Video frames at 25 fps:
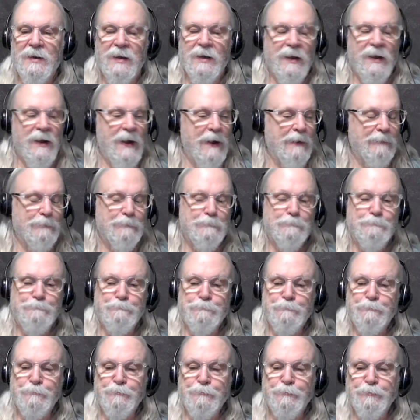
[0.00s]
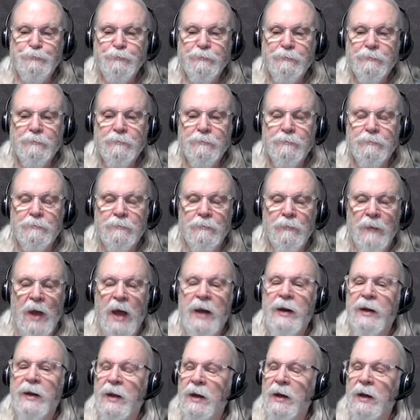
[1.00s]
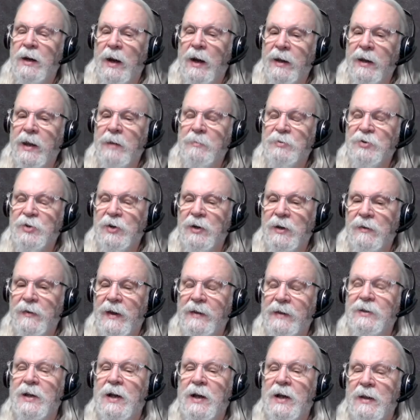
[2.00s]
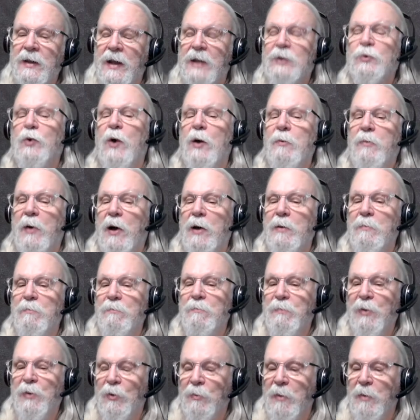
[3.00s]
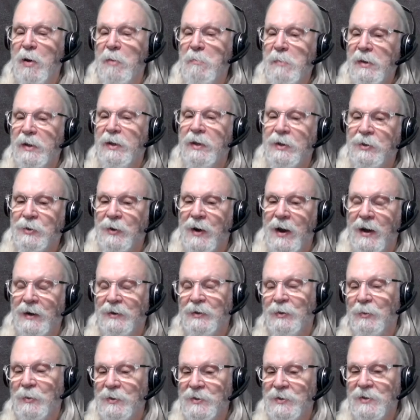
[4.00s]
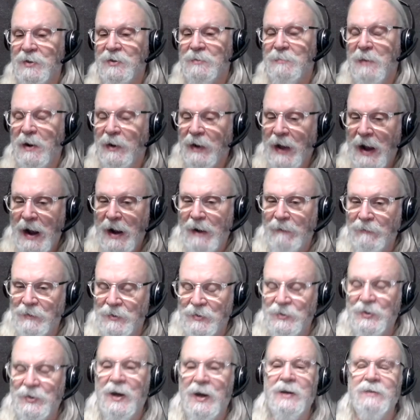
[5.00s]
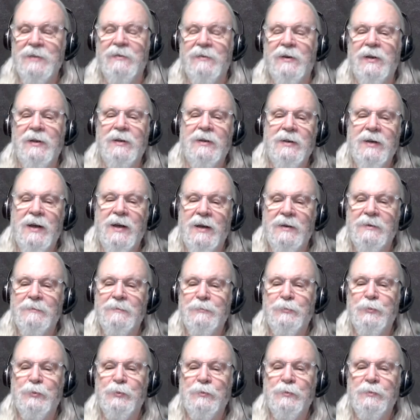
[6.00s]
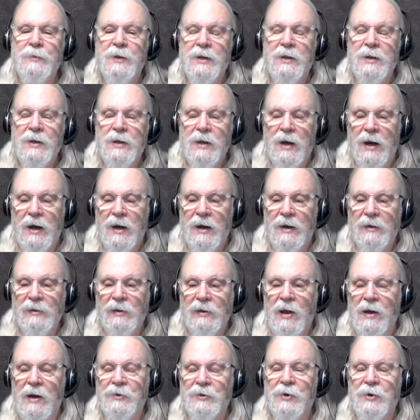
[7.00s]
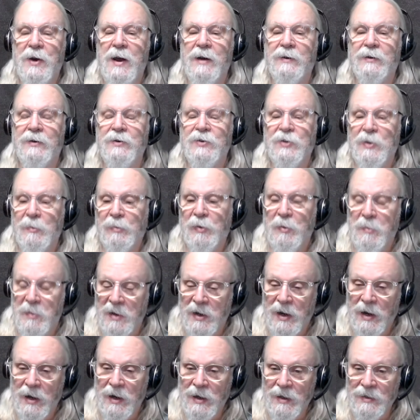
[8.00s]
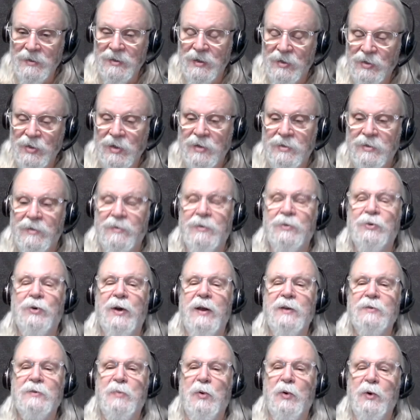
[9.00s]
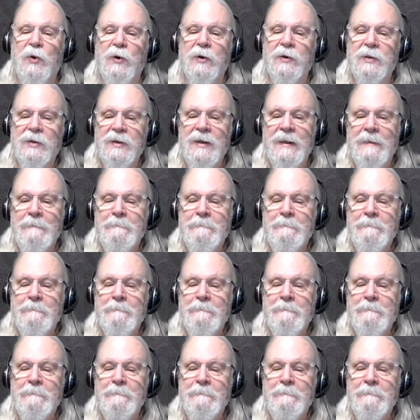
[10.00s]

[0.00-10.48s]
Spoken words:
Yeah. And again, I keep saying that's why I built my mini tractor, which is about half the size of a lawn tractor, simply because it's easier to transport.